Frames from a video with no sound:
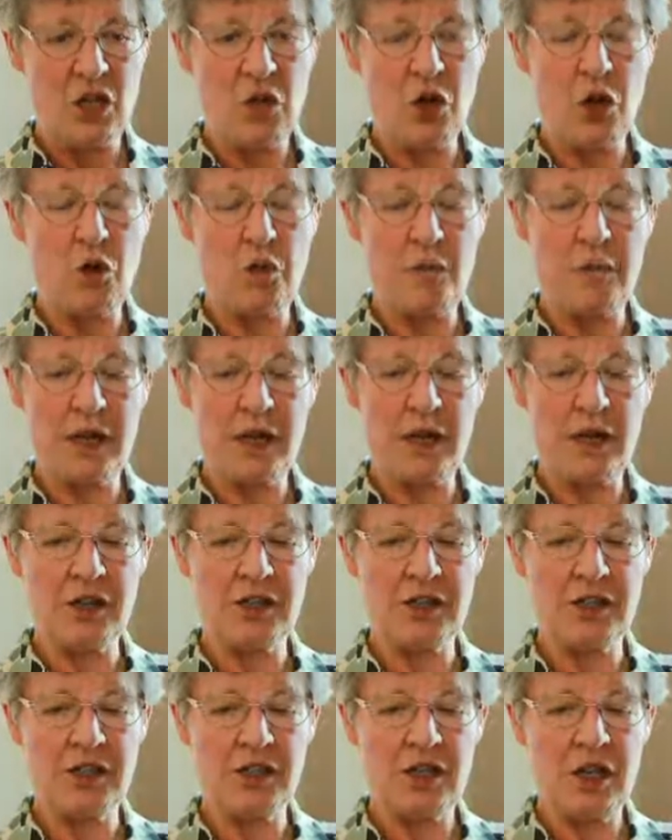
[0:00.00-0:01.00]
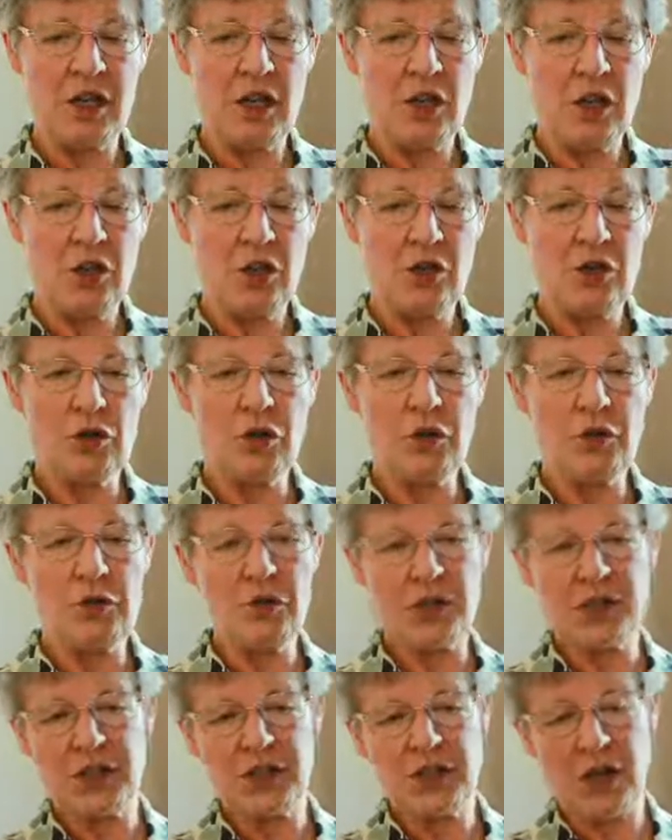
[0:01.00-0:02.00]
No, because you know
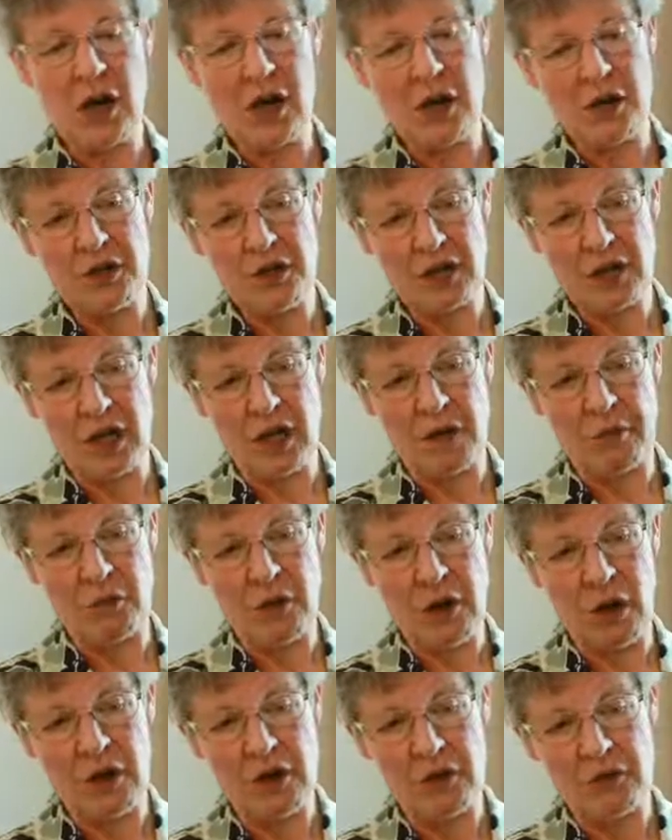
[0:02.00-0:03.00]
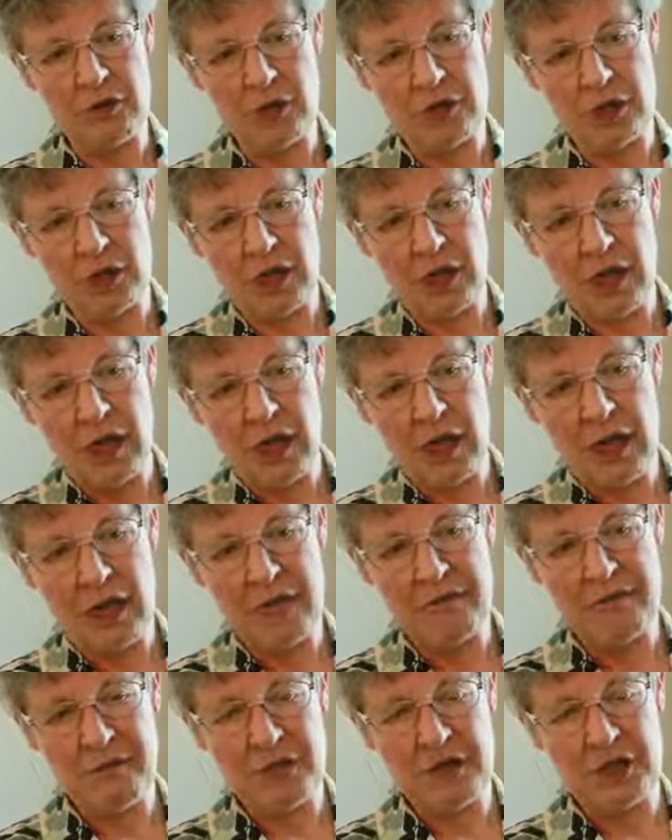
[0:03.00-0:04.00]
the stars come round
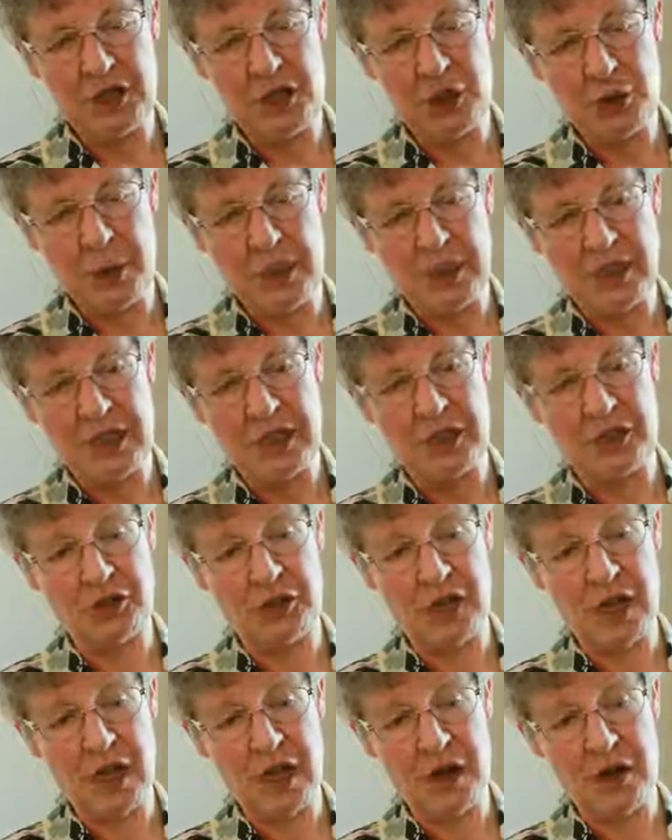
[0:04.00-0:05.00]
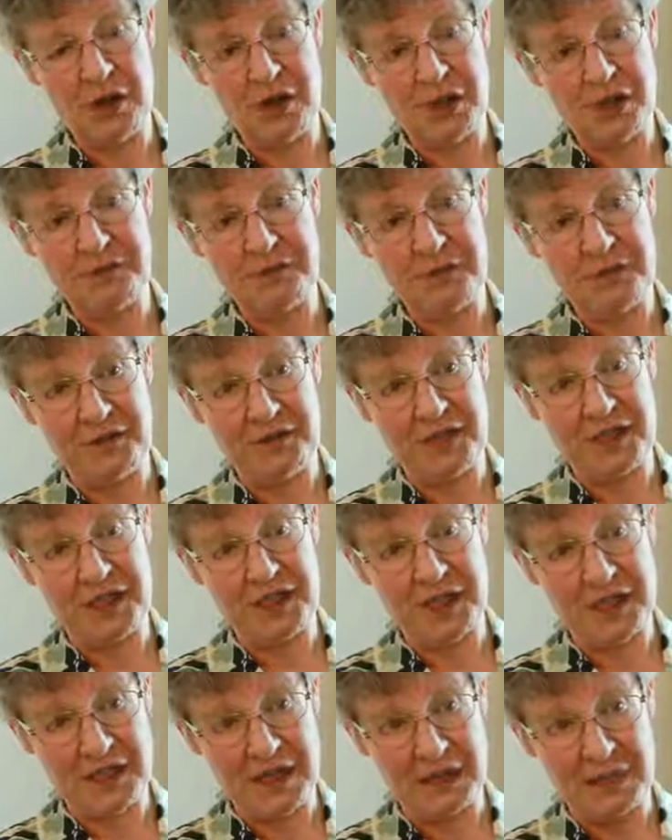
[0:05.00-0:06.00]
every 23 hours,
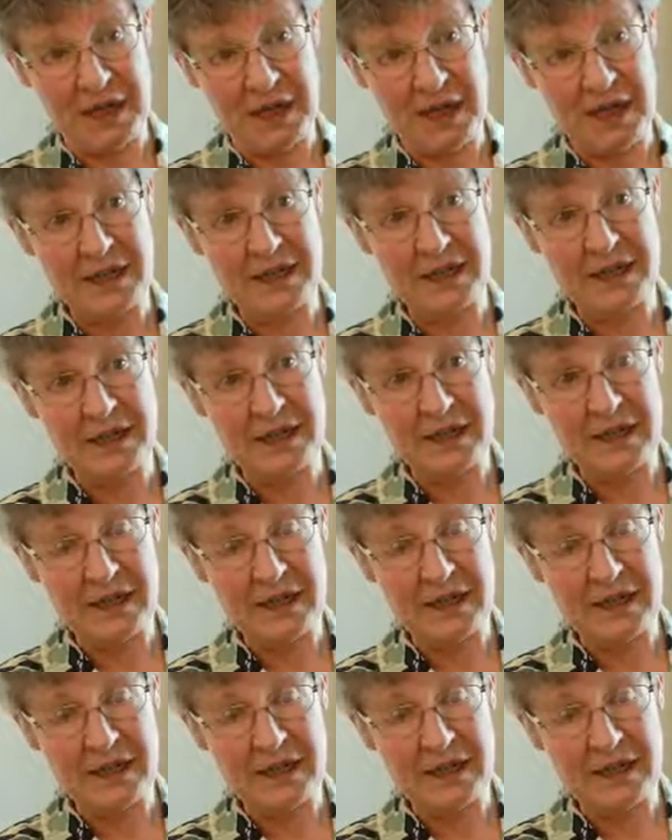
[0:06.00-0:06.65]
56 minutes.